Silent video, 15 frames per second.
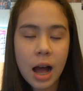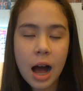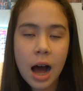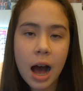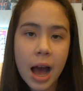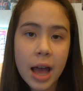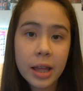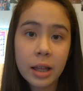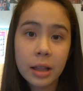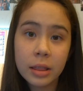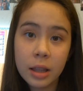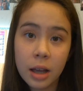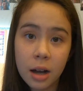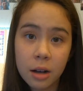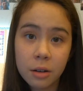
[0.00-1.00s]
I
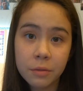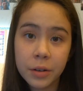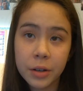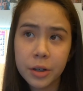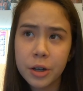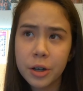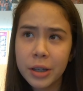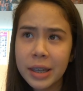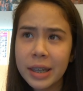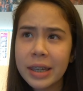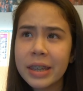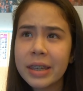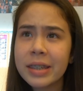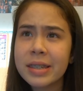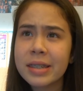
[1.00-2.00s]
love
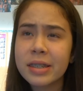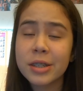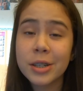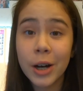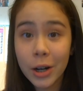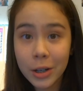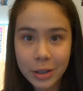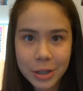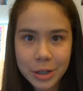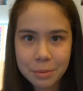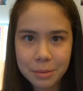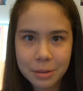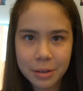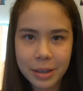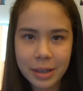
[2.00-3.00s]
cookies, chocolate
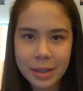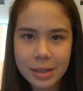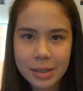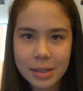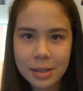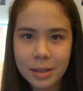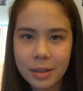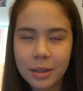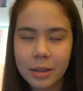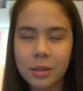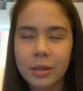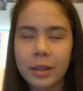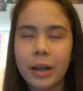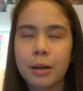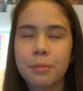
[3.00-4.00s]
chip cookies,
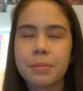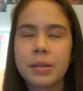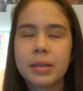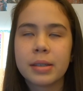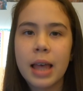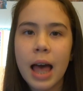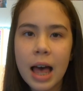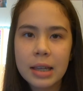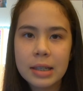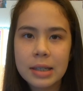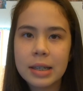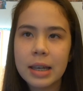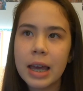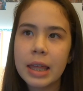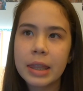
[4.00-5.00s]
literally
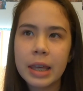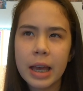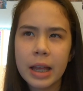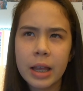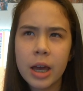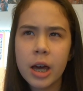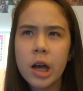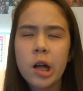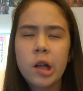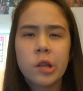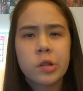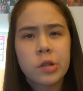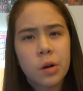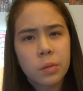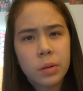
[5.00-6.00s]
obsessed, and then
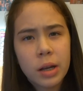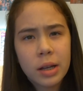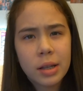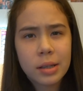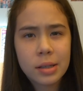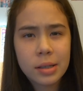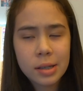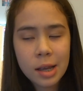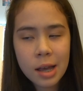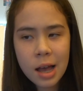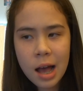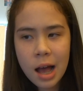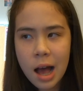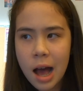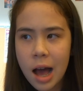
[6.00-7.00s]
donuts.
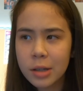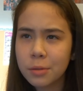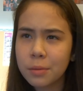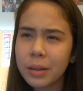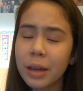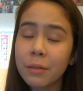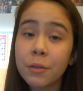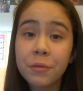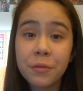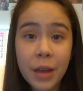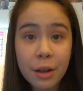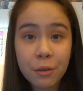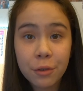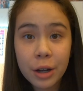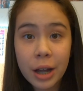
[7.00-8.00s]
I don't really have a
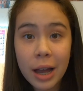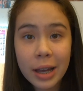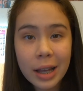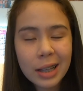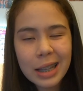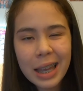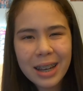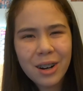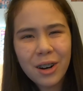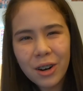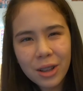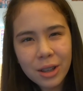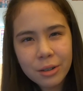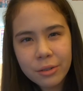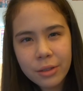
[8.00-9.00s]
favorite. I kind of like
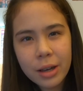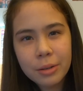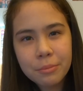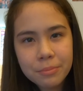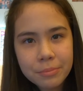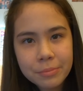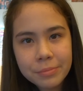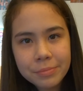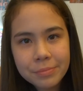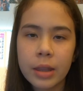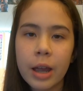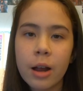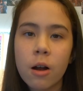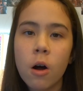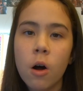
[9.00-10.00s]
all of them.
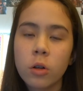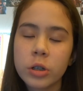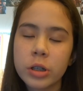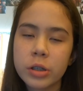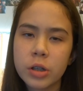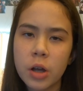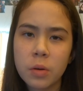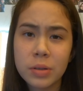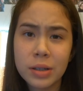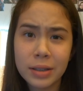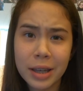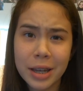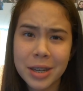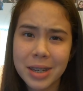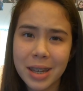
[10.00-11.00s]
They are all just so
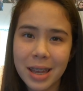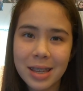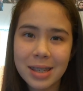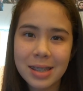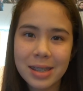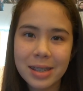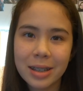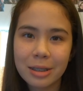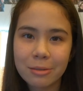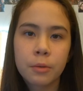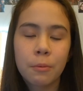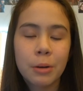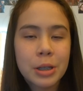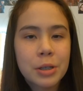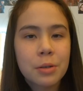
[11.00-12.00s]
delicious.
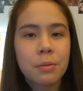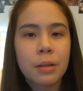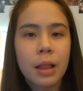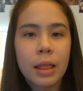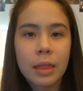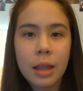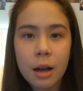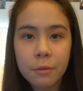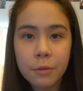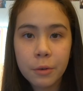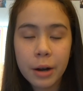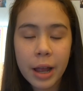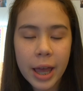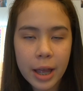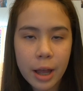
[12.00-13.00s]
What do you love
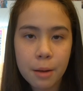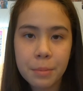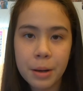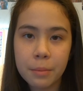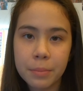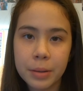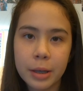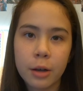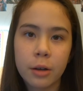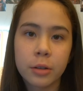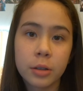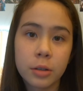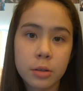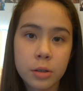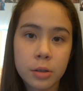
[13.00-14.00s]
or hate about being
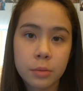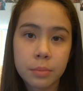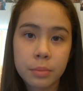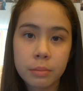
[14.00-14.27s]
on YouTube?